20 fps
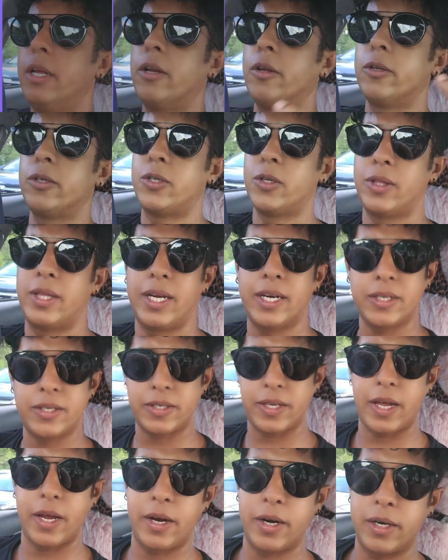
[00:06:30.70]
You know, so they're
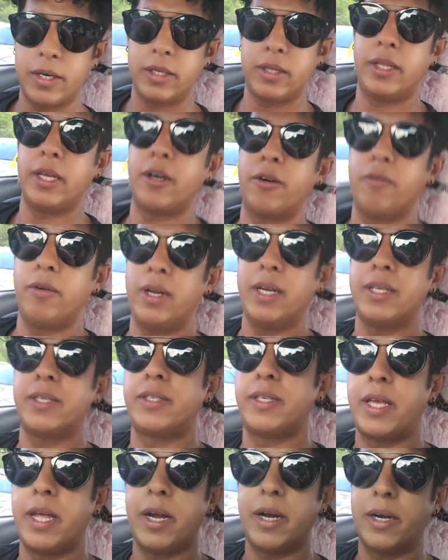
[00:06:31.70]
scared. They're really
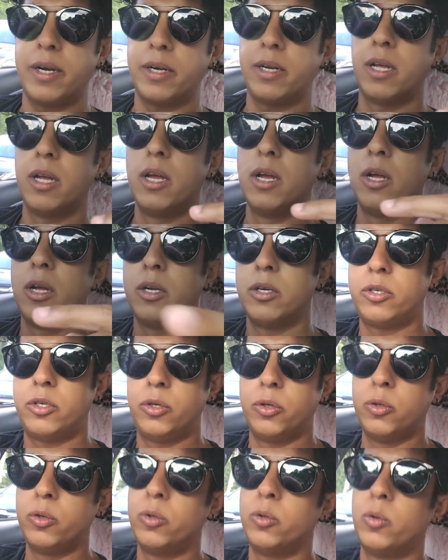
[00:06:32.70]
scared
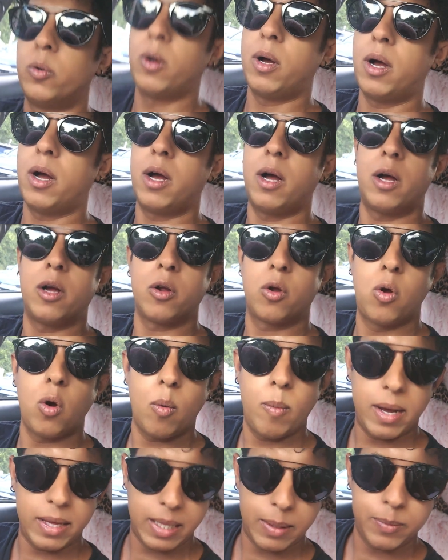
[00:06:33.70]
to
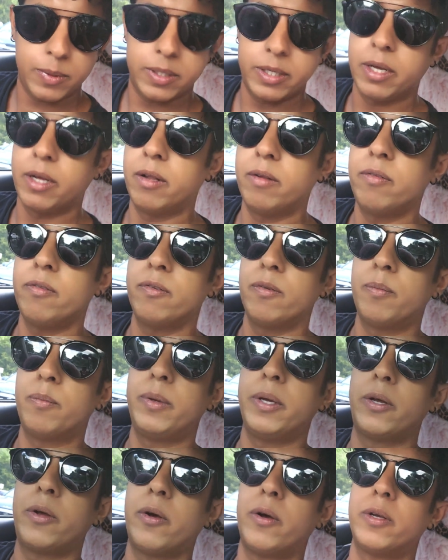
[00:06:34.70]
go by themselves,
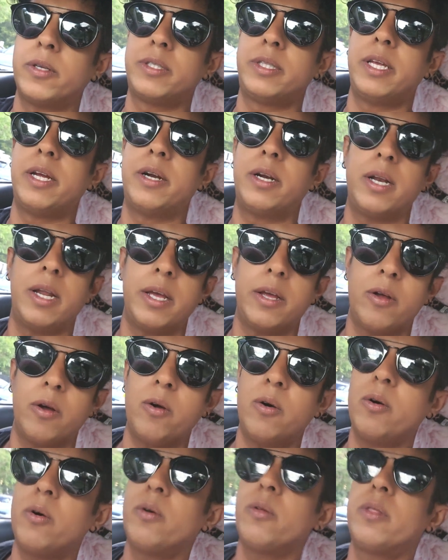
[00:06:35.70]
because they're like,
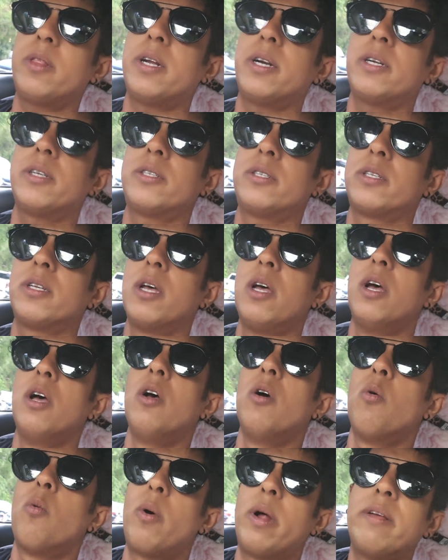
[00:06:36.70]

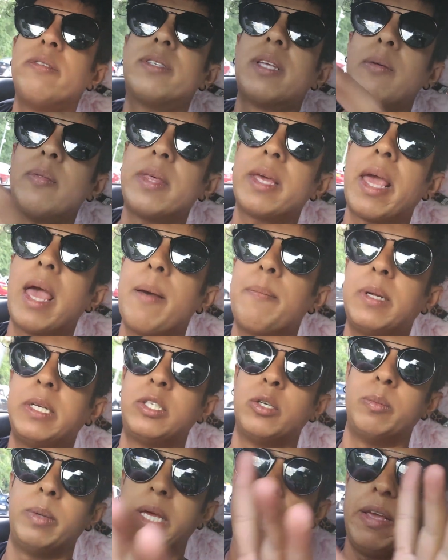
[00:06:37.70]
what if something
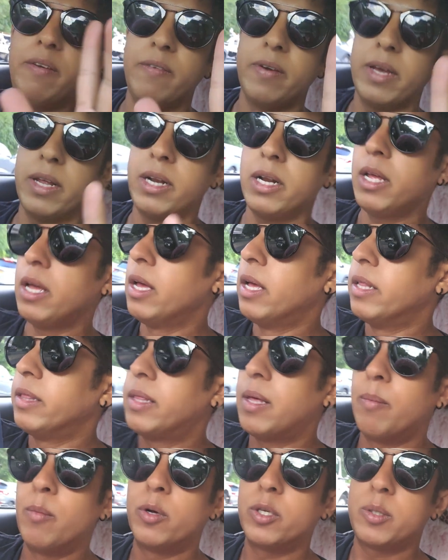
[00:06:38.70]
happened to me? Even
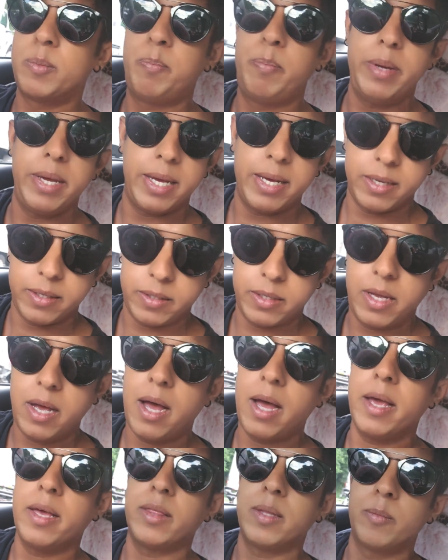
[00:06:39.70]
the most biggest
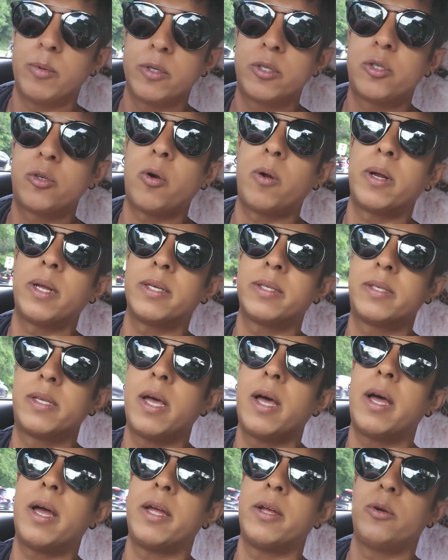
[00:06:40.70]
guy and the most
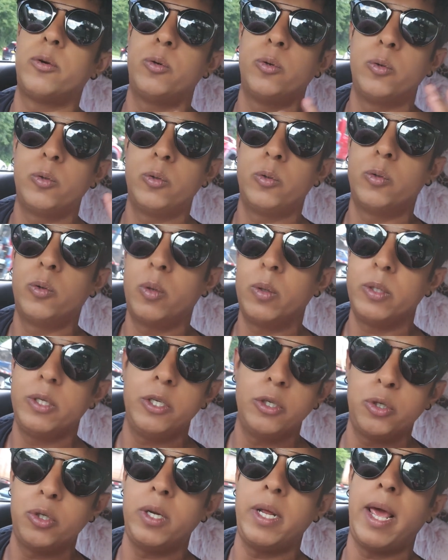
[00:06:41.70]
strongest guy who
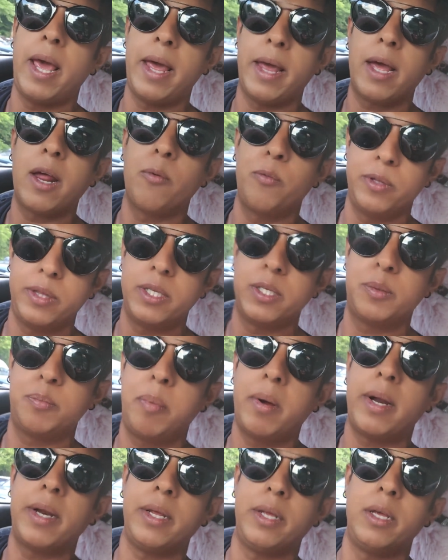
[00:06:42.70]
usually hang out with his
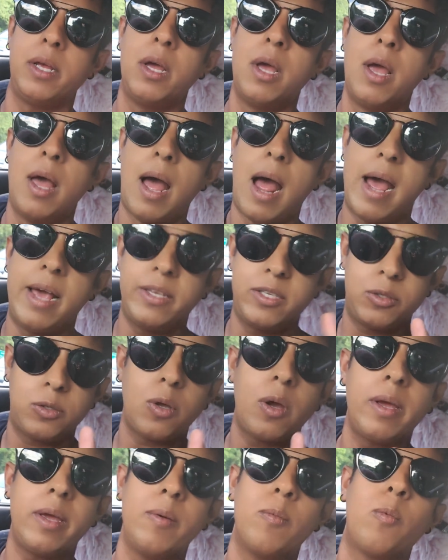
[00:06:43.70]
buddy, I
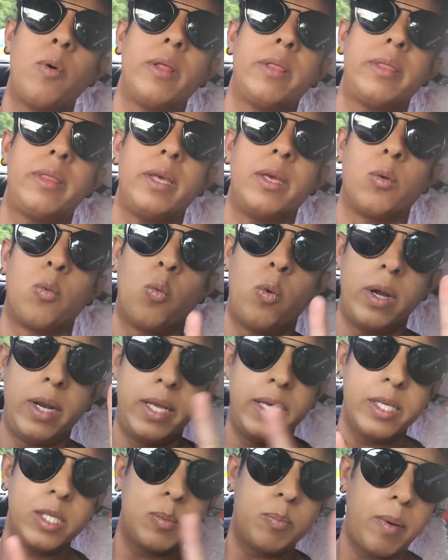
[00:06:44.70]
saw him one thing. When
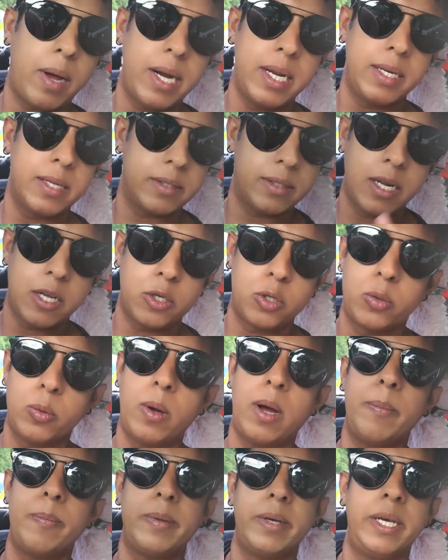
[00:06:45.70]
his buddy does not
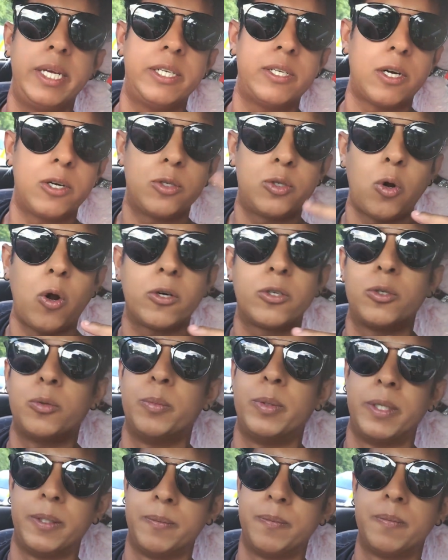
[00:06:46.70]
show up, he try to talk
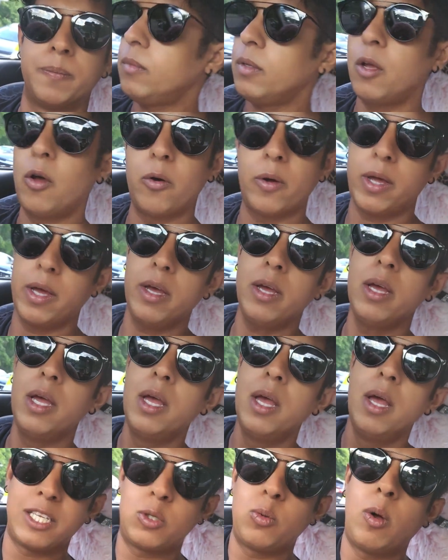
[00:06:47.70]
to me. Okay,
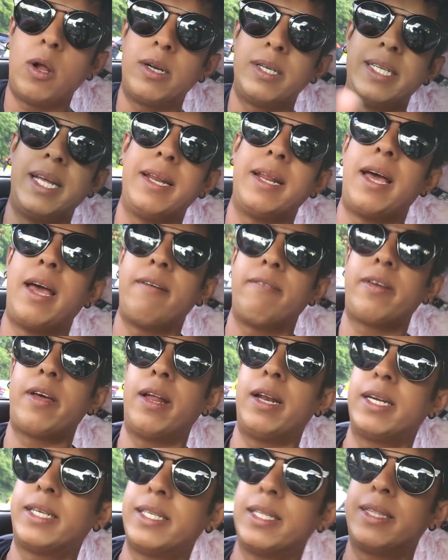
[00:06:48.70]
that's one data I have
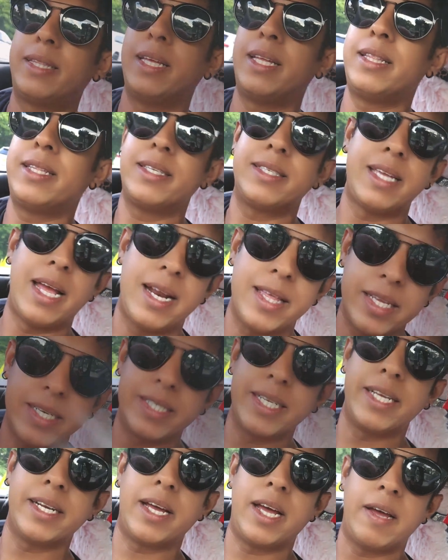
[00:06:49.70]
collected. Then there's another
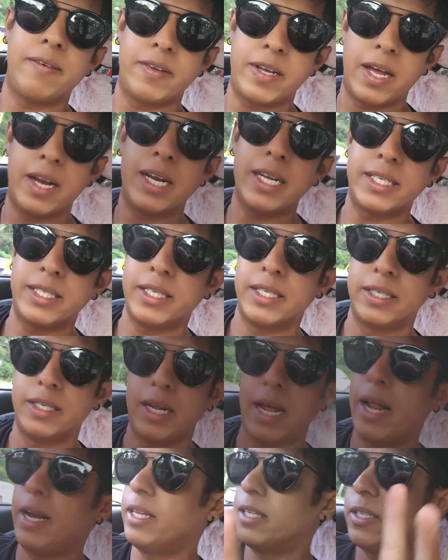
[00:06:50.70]
data I have collected,
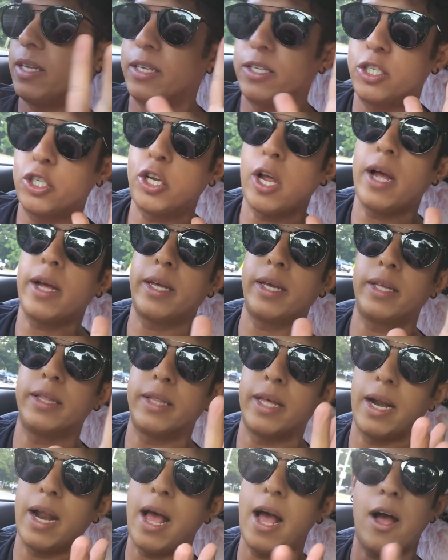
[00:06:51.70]
and it's
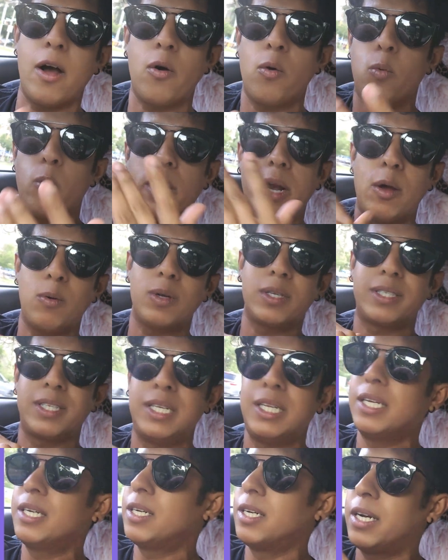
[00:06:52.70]
shocking that how when I
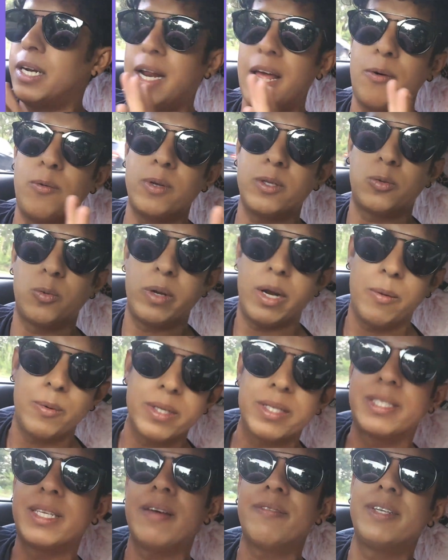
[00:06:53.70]
was little and when I
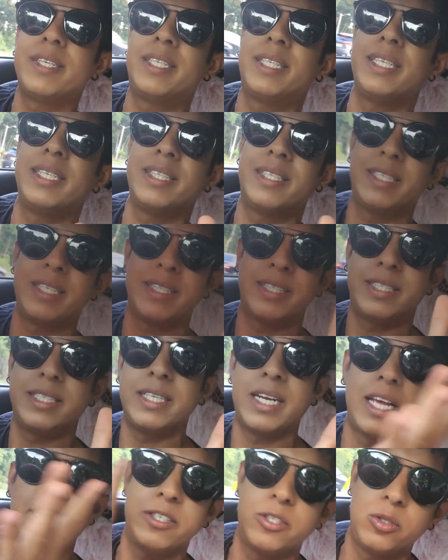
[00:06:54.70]
was 17,
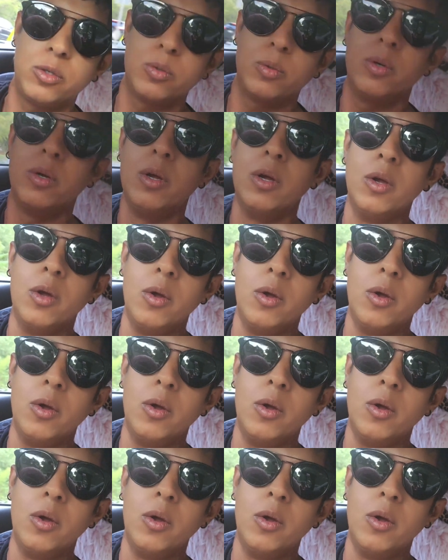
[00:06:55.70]
16, I used to